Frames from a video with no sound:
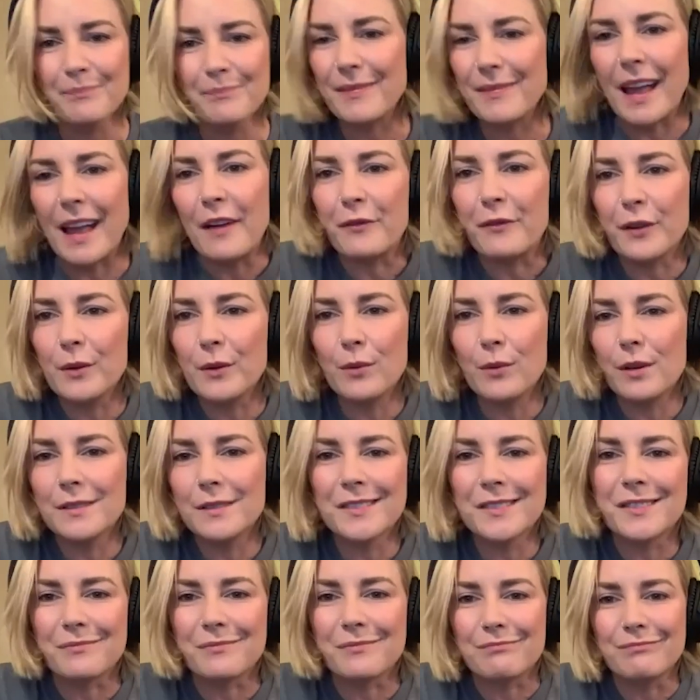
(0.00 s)

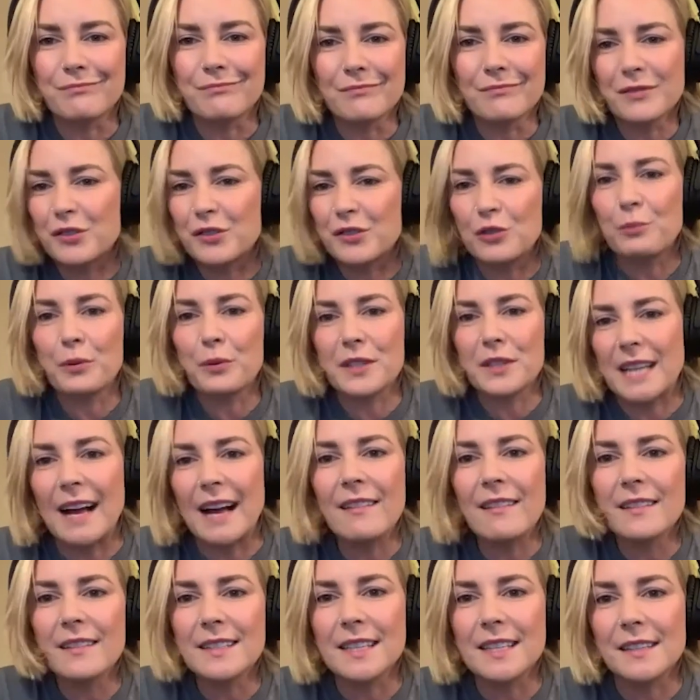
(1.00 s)
Everyone's super
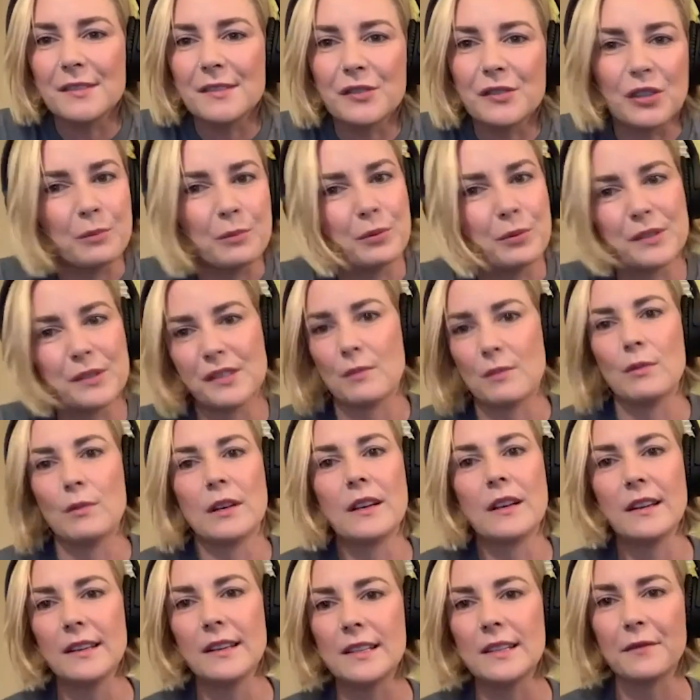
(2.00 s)
talented. So you put someone
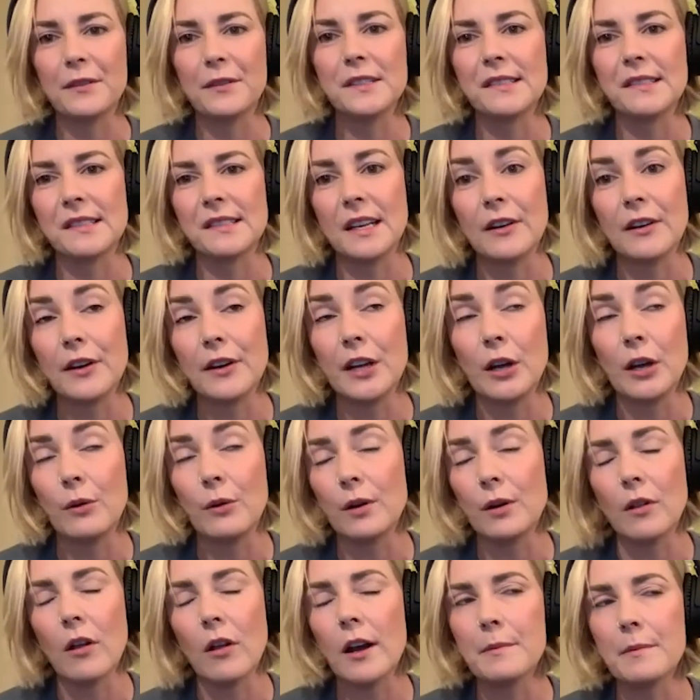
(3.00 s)
in a different scenario,
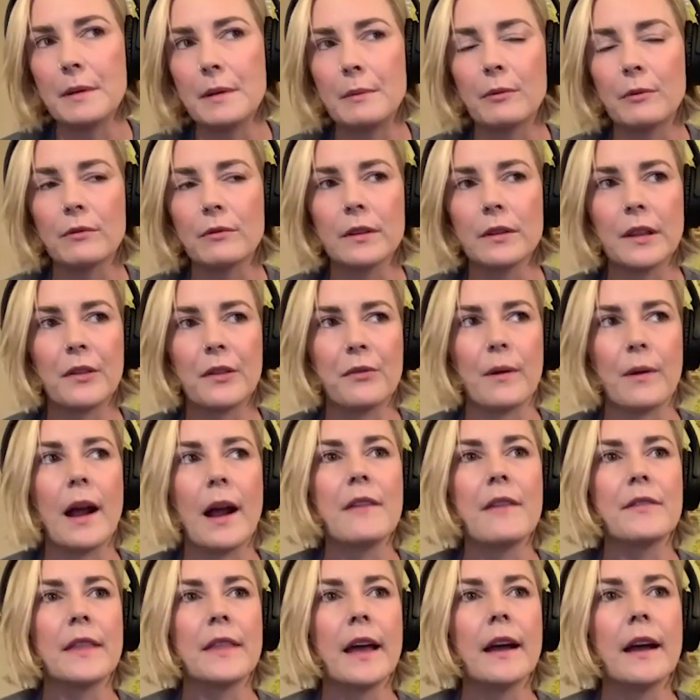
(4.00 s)
and a lot of people really
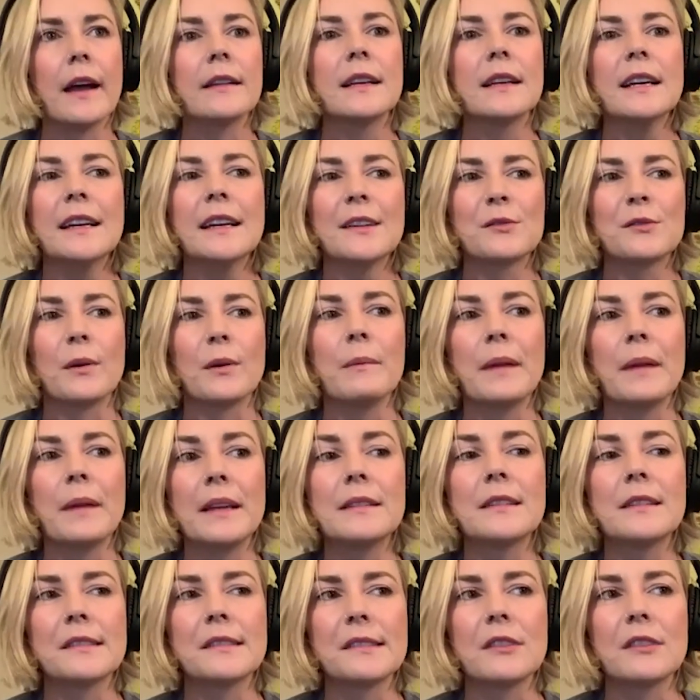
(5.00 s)
thrive in that. So it
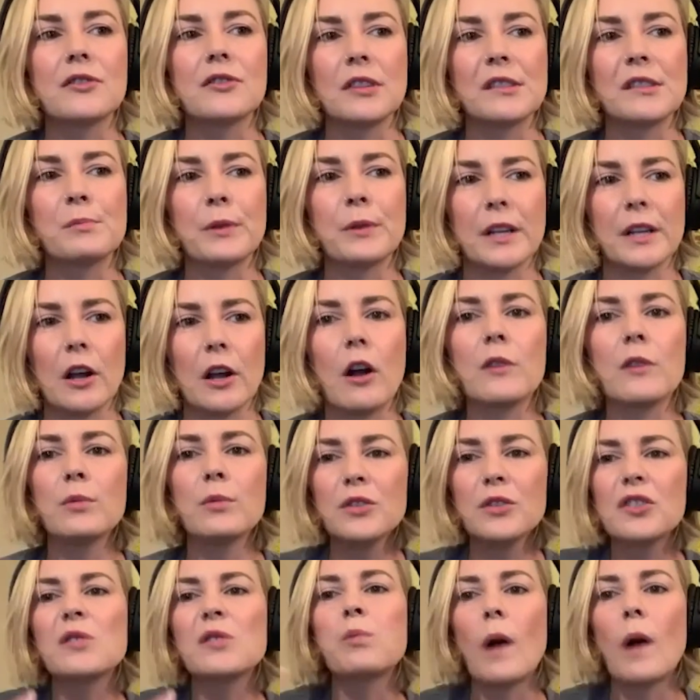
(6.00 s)
made decisions pretty hard,
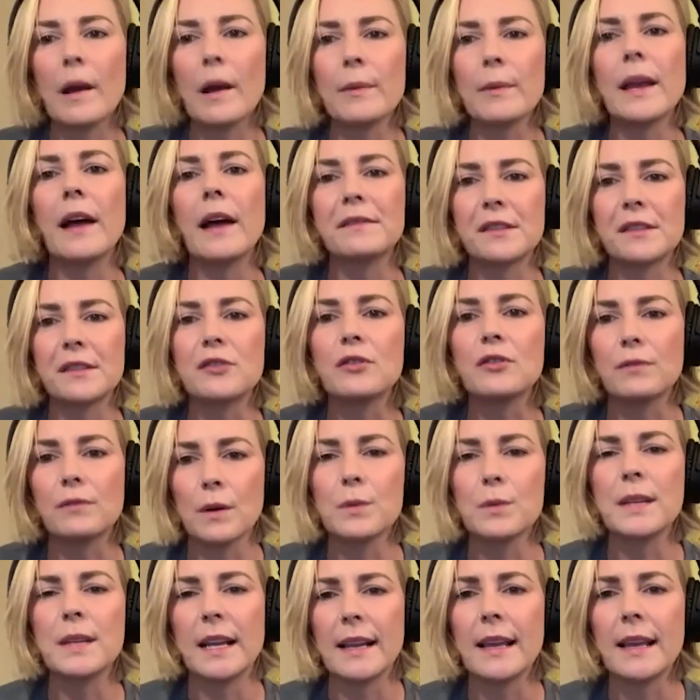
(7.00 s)
which is why we have such a
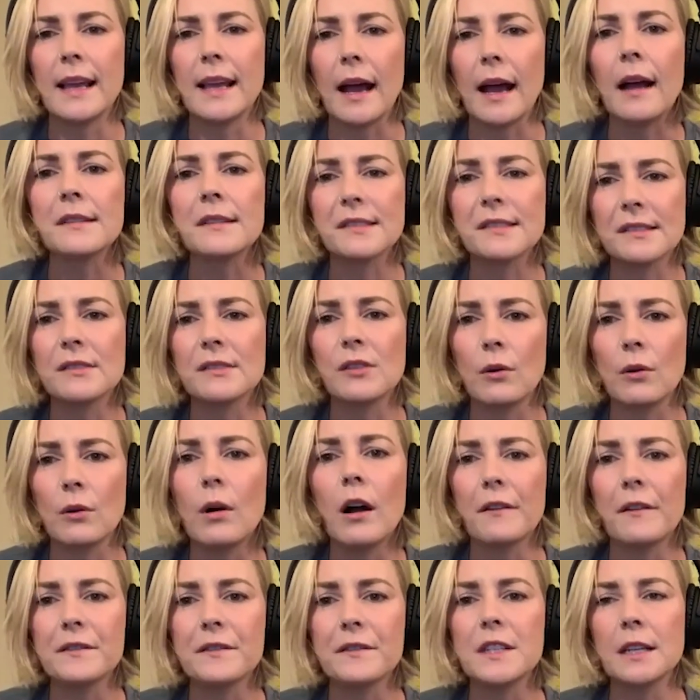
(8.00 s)
rotating cast so
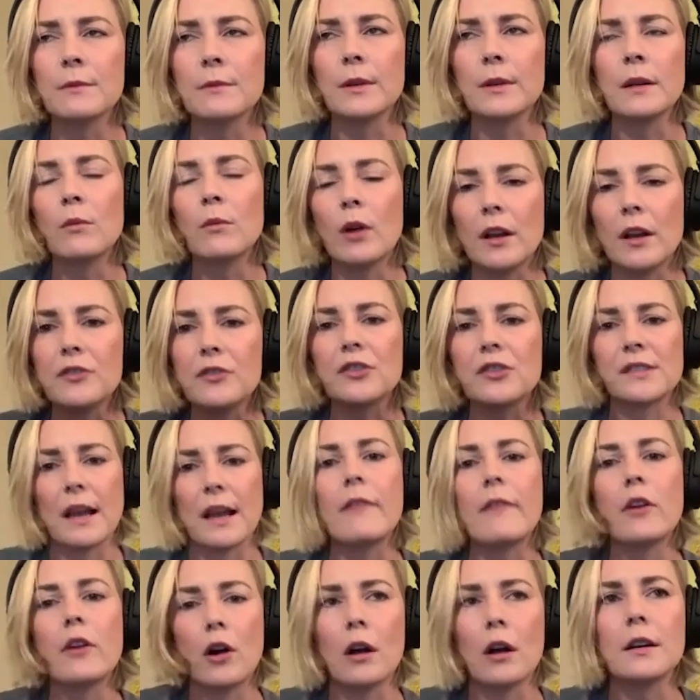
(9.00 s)
often. We didn't want to just
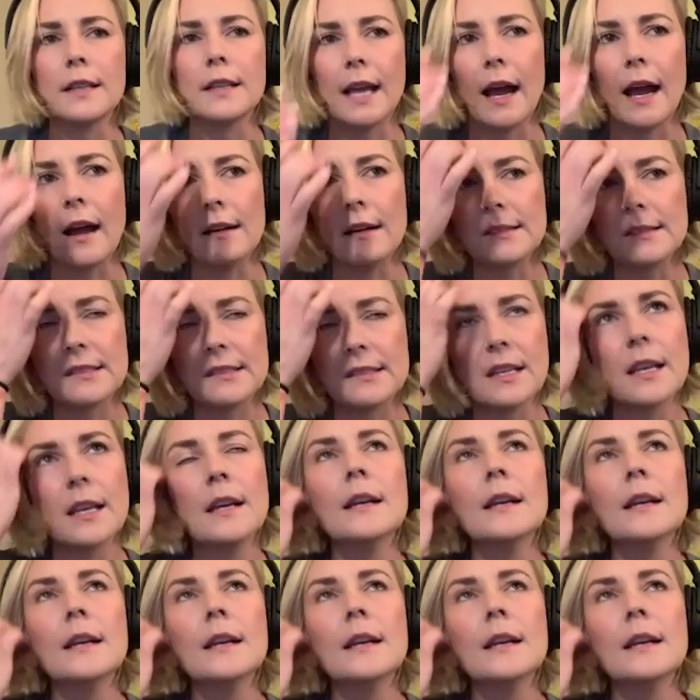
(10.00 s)
have a hard cast.